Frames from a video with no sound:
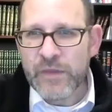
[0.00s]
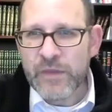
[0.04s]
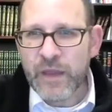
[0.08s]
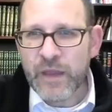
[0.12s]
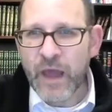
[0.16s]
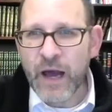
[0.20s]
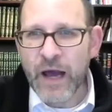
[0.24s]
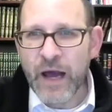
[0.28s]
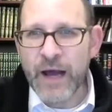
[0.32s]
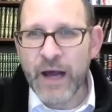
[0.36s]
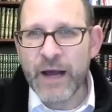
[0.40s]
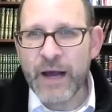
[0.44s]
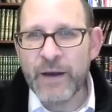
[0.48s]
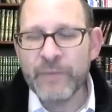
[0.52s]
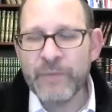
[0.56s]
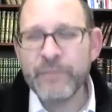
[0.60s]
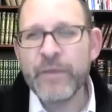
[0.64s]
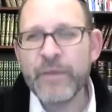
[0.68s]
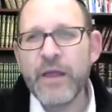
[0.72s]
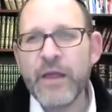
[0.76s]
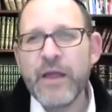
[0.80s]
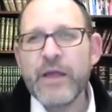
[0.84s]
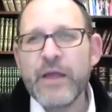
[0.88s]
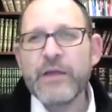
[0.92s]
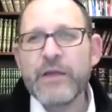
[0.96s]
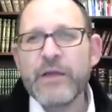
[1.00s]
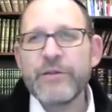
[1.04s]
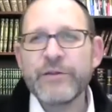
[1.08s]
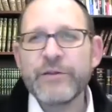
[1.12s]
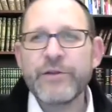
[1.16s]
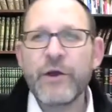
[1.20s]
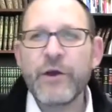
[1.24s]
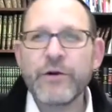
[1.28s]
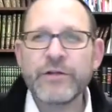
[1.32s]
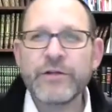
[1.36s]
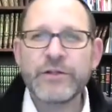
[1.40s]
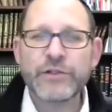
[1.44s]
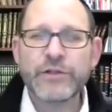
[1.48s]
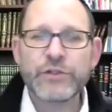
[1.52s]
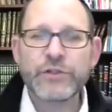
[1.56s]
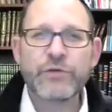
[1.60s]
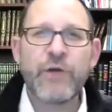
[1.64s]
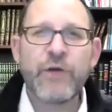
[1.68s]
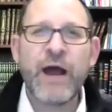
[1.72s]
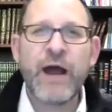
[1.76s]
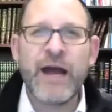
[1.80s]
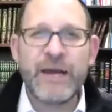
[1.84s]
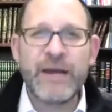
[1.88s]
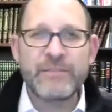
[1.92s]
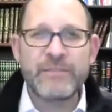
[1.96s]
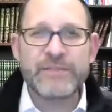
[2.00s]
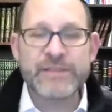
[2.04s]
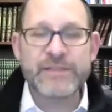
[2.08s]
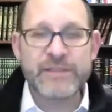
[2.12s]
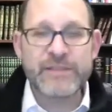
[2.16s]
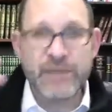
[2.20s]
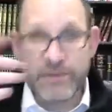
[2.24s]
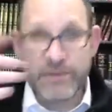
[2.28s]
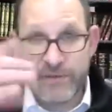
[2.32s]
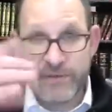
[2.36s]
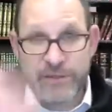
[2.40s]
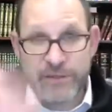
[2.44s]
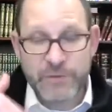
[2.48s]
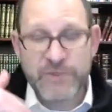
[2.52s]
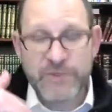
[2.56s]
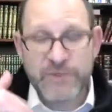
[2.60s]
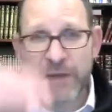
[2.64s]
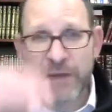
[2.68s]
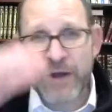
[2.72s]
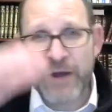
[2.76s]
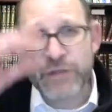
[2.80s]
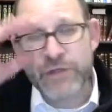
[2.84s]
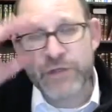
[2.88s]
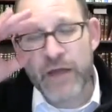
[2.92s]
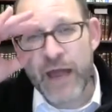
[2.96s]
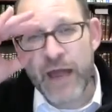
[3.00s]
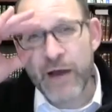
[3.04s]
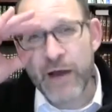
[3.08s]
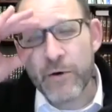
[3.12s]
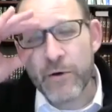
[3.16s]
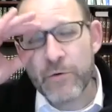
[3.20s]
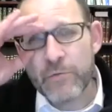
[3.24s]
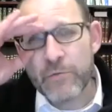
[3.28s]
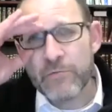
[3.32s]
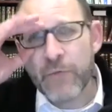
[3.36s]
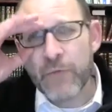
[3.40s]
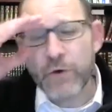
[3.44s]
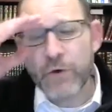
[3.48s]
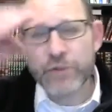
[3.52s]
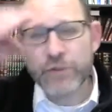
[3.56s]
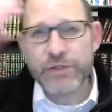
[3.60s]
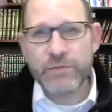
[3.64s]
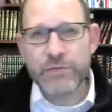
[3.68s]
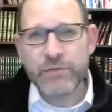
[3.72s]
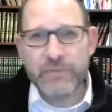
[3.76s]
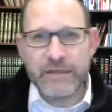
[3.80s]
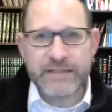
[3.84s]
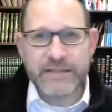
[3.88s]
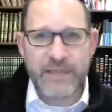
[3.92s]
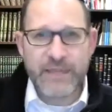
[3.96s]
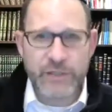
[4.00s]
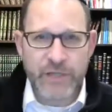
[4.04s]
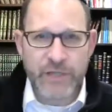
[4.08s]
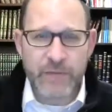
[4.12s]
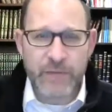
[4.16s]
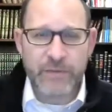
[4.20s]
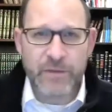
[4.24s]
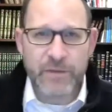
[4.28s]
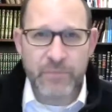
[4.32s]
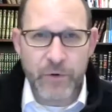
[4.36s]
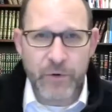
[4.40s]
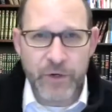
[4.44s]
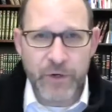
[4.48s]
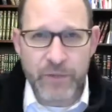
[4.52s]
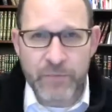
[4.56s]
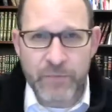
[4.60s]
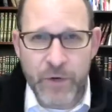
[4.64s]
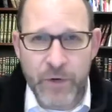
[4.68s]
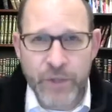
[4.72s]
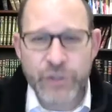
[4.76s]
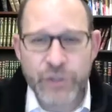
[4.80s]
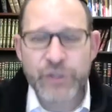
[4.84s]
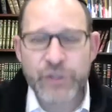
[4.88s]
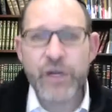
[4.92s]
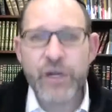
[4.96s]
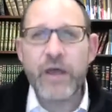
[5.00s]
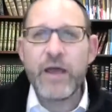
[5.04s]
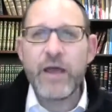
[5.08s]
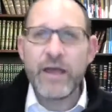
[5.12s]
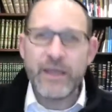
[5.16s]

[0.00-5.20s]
the Torah describes in this week's Parsha how Moshe meets Hashem in the burning bush.